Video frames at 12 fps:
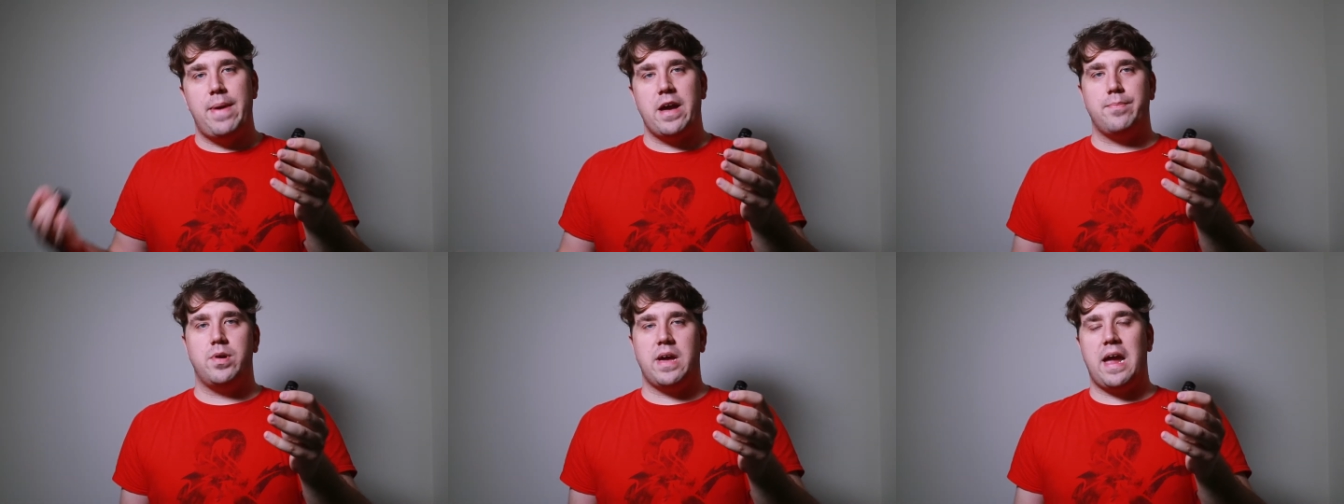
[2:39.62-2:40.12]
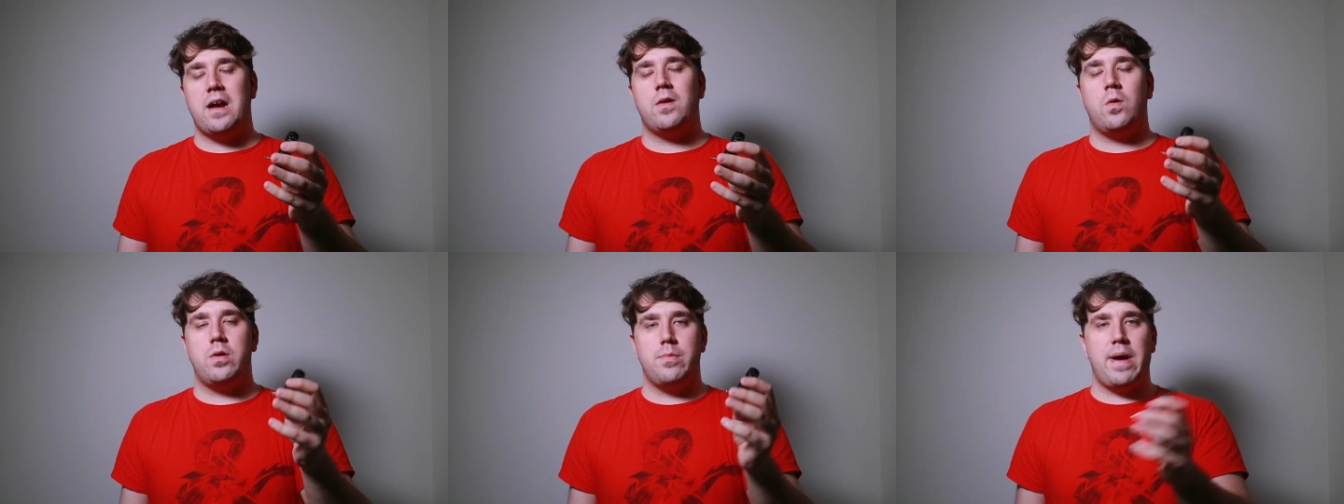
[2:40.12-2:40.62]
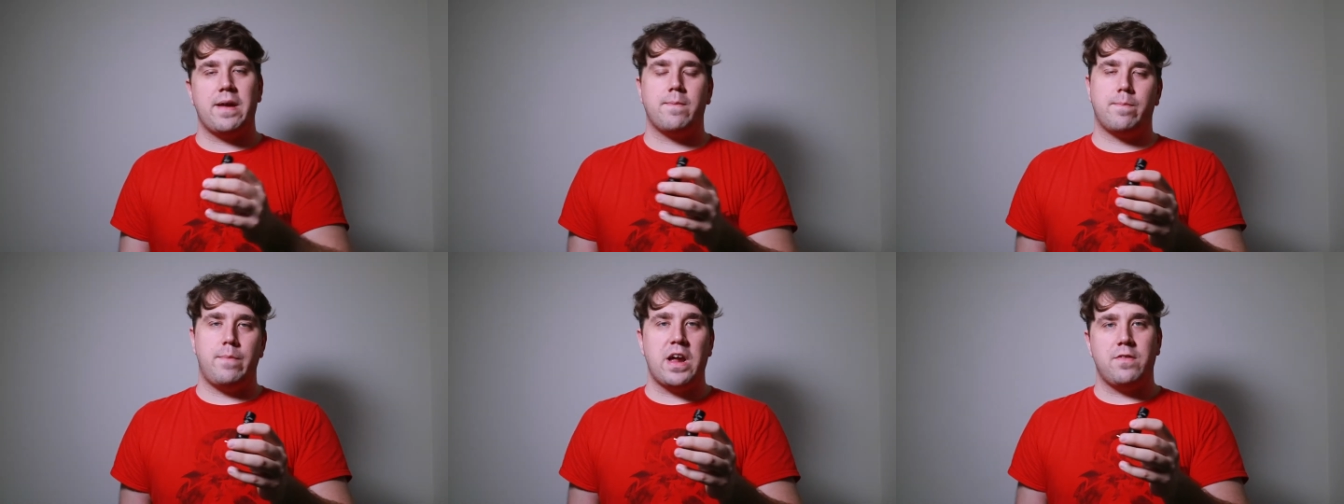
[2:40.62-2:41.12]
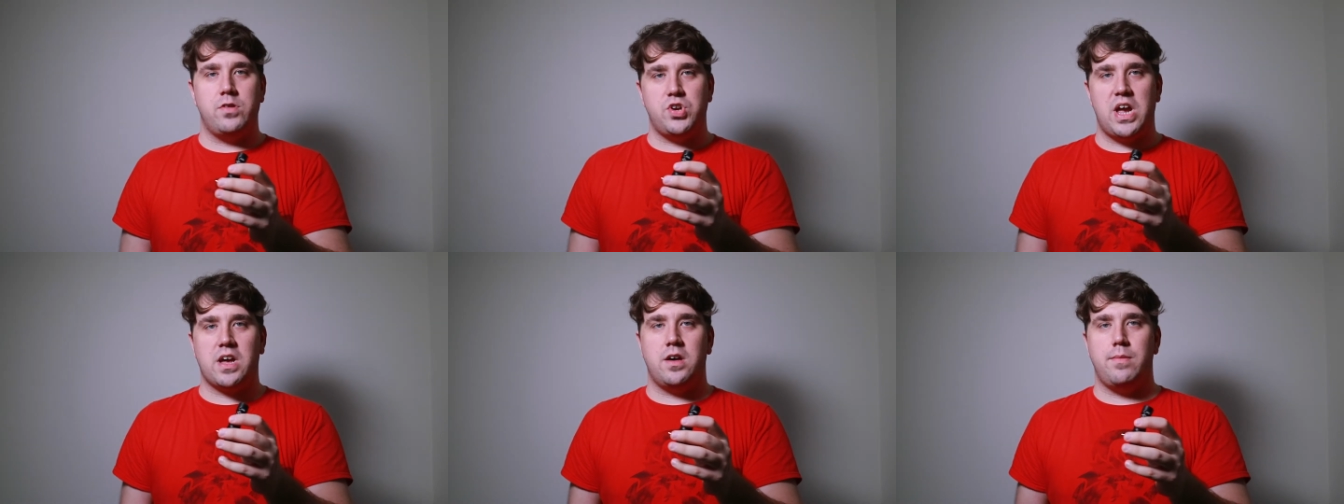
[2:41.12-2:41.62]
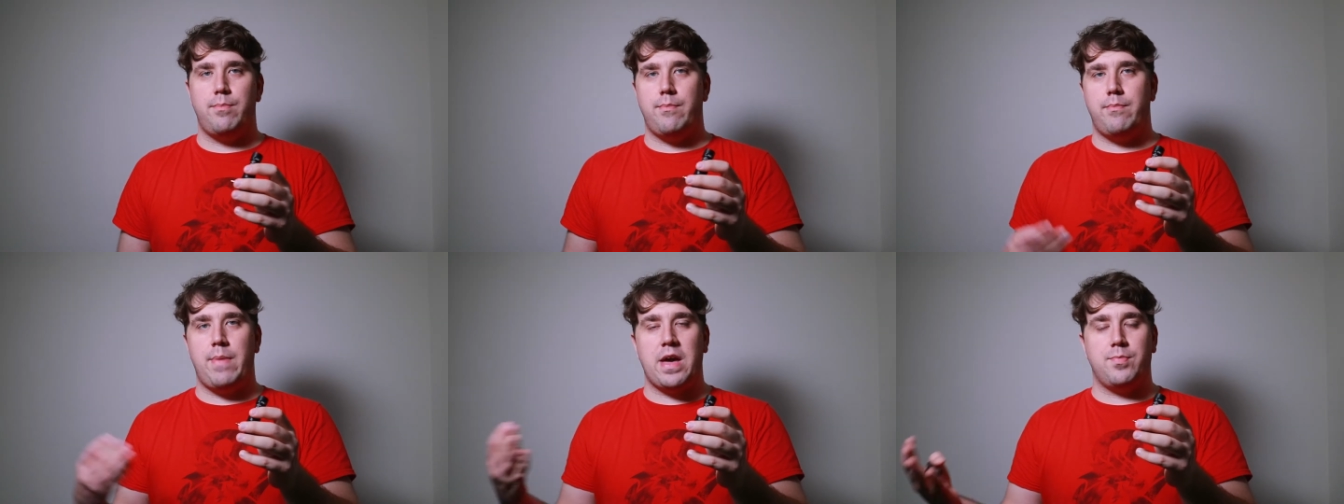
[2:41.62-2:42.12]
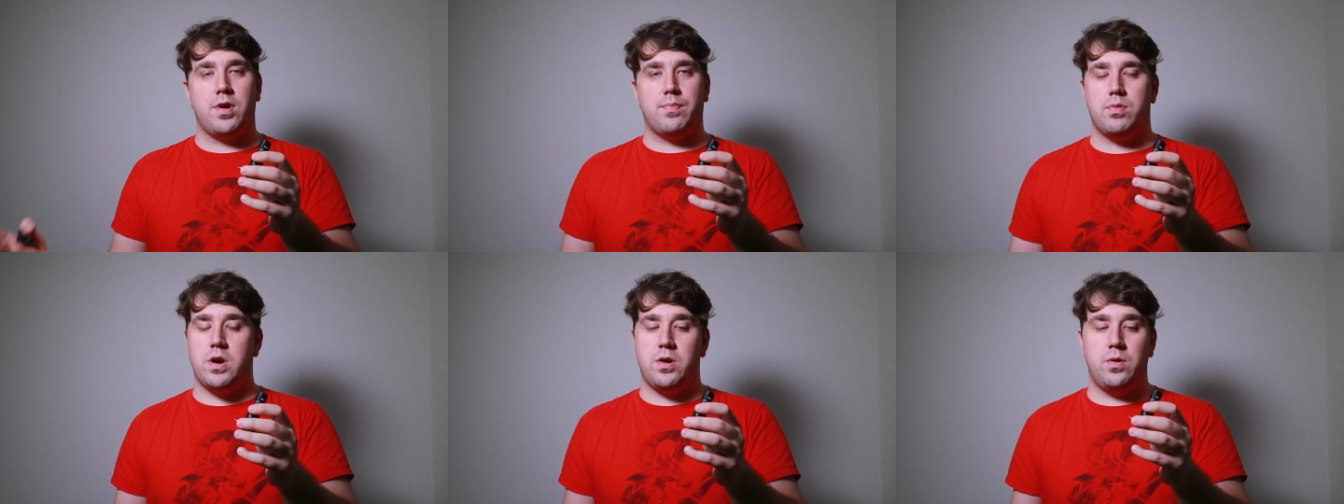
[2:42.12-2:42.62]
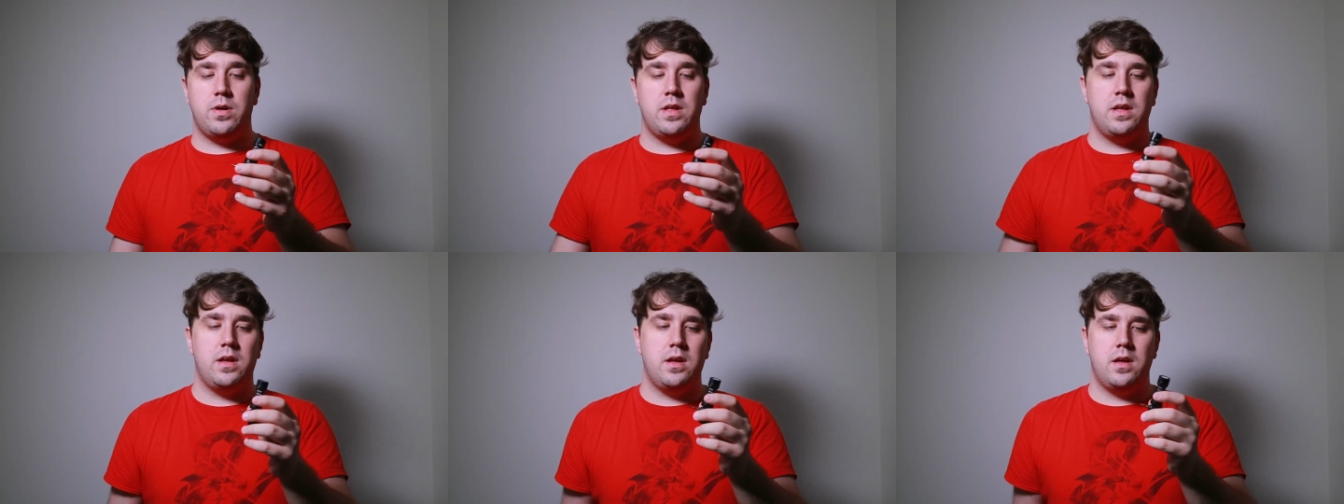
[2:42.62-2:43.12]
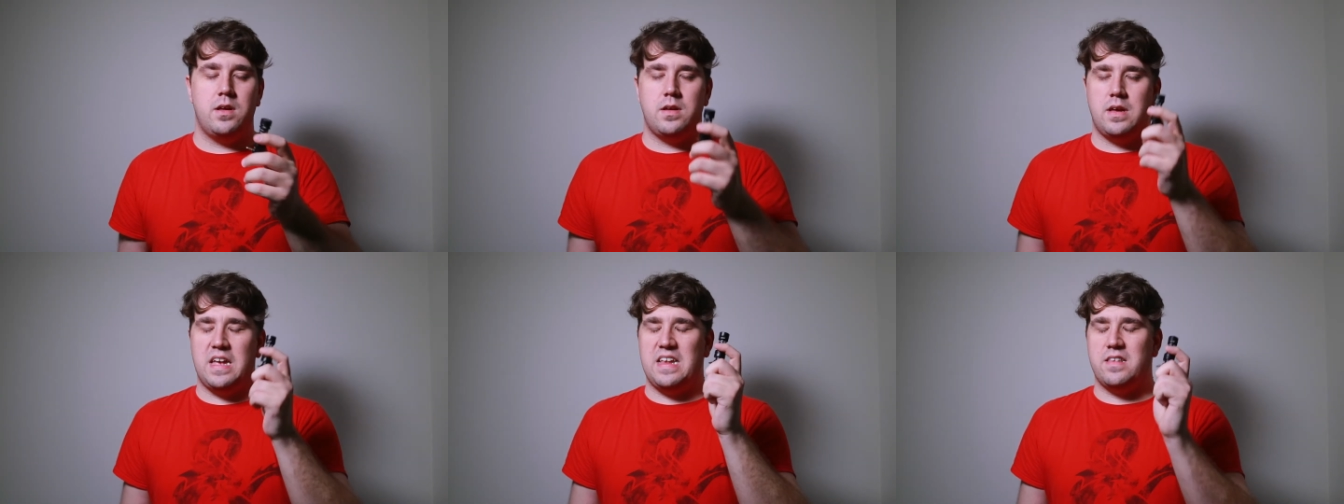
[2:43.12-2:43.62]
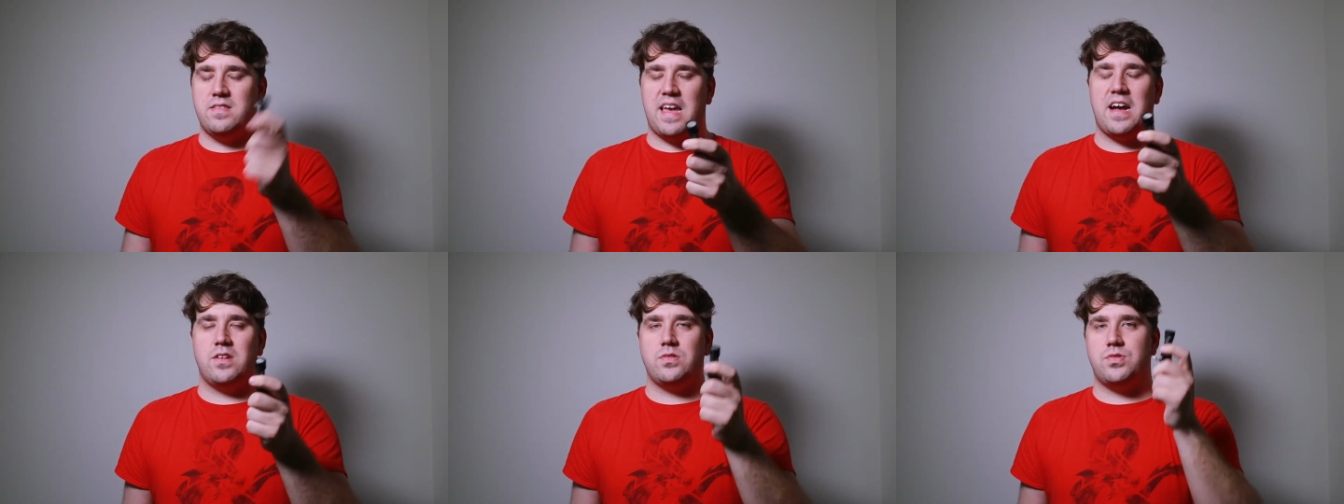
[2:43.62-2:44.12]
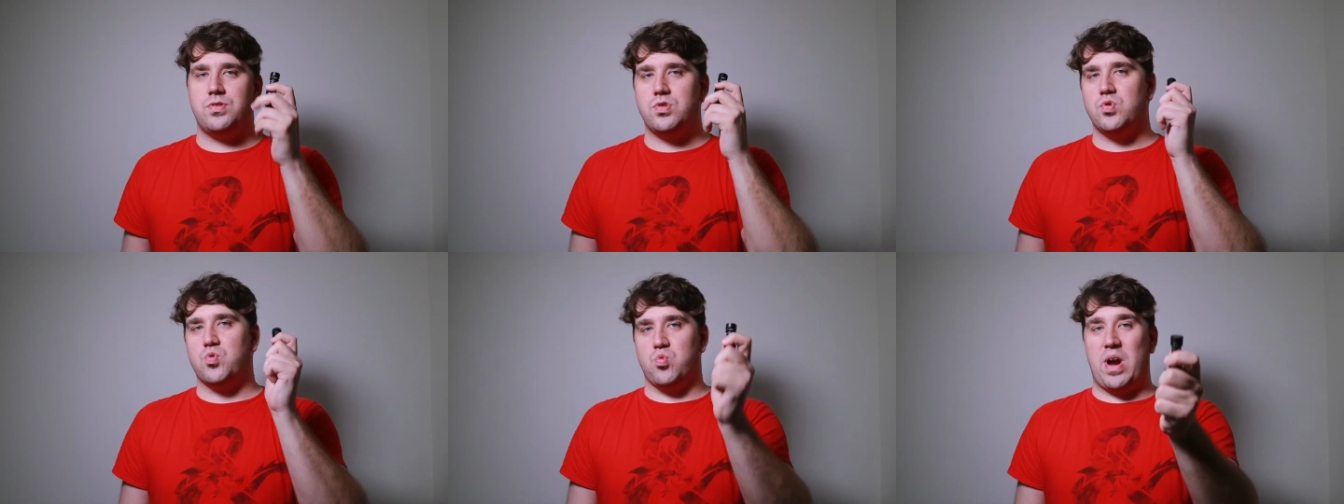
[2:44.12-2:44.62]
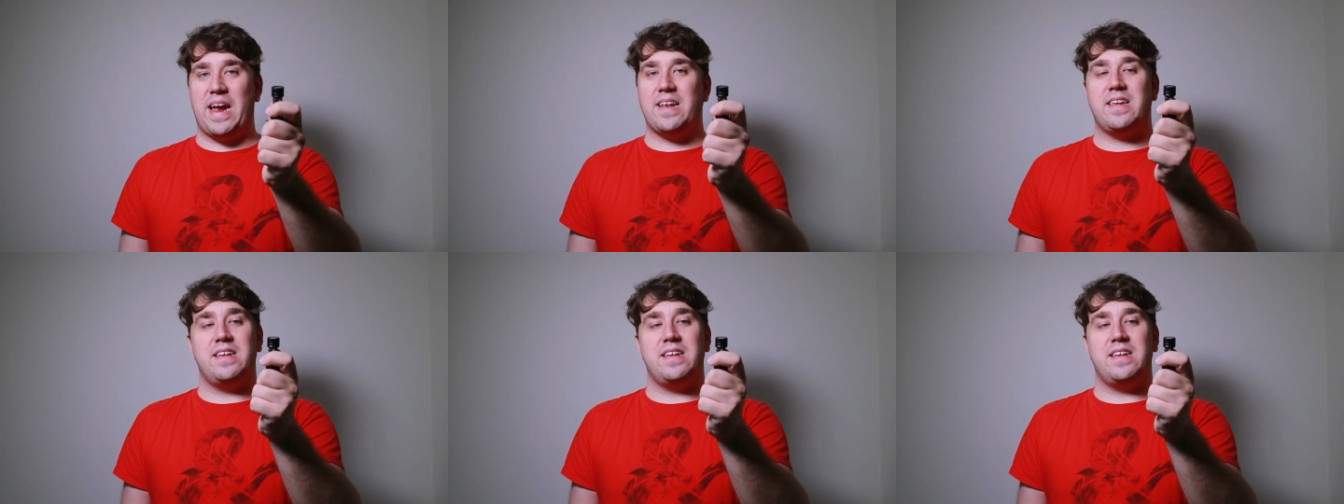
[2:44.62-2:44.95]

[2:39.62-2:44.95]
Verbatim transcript: MacBook Air or the mic microphone jack on MacBook Pro, and it sounds great.